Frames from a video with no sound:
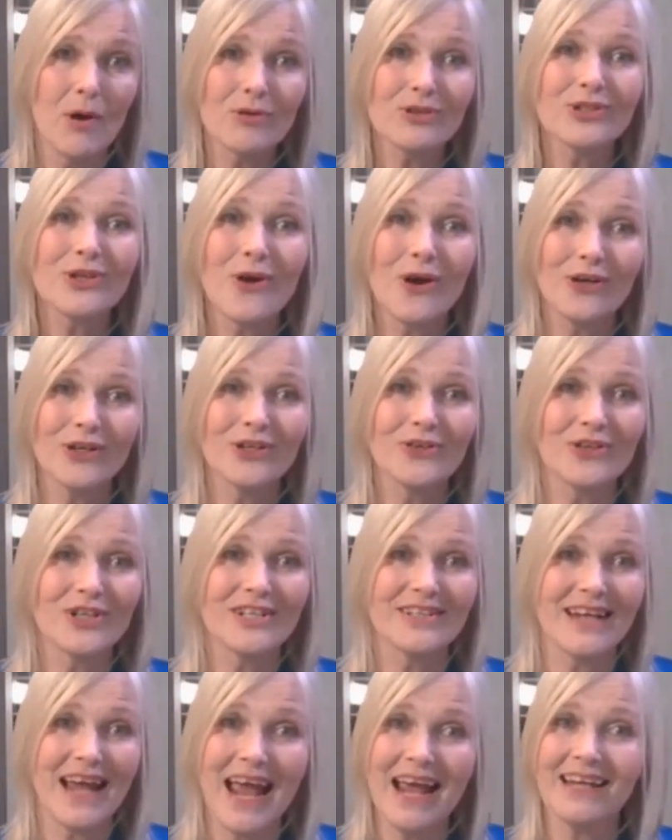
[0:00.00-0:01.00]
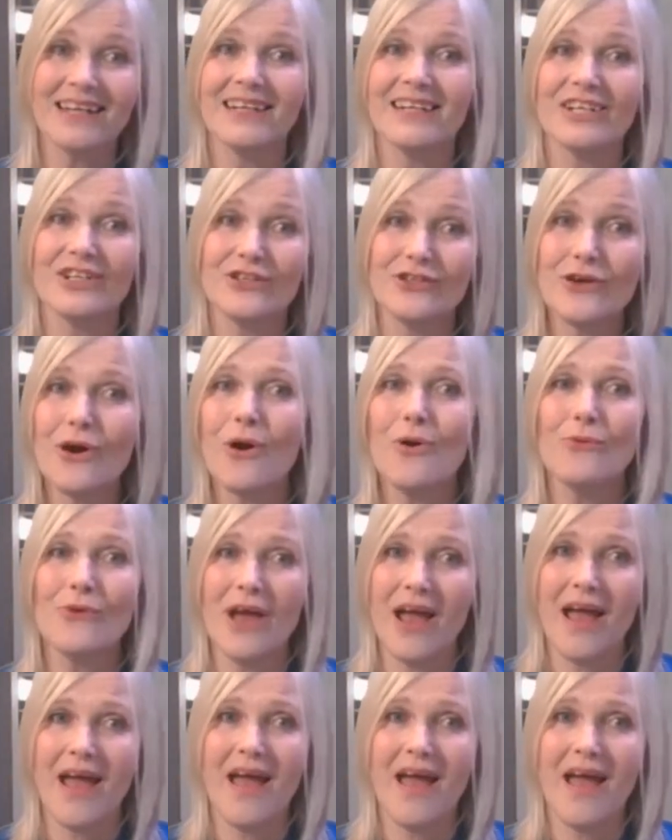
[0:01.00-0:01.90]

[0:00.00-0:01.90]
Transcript: Most countries actually don't